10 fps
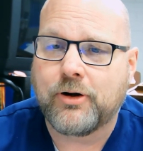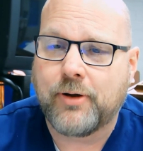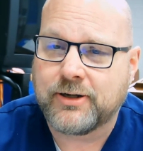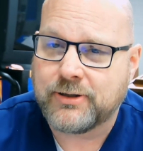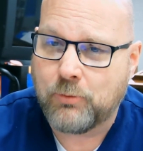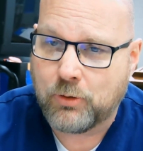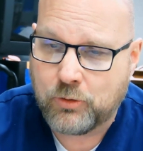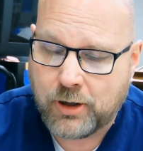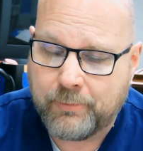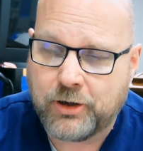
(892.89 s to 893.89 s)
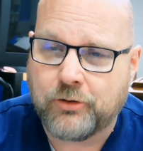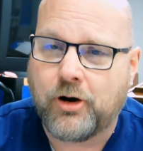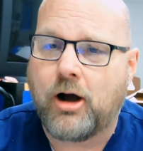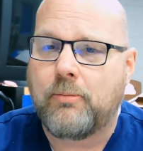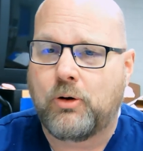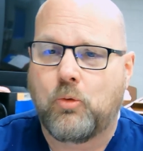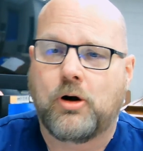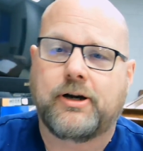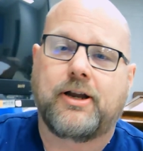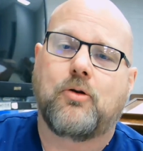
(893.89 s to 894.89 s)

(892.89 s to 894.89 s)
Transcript: you had someone coming in your home and working,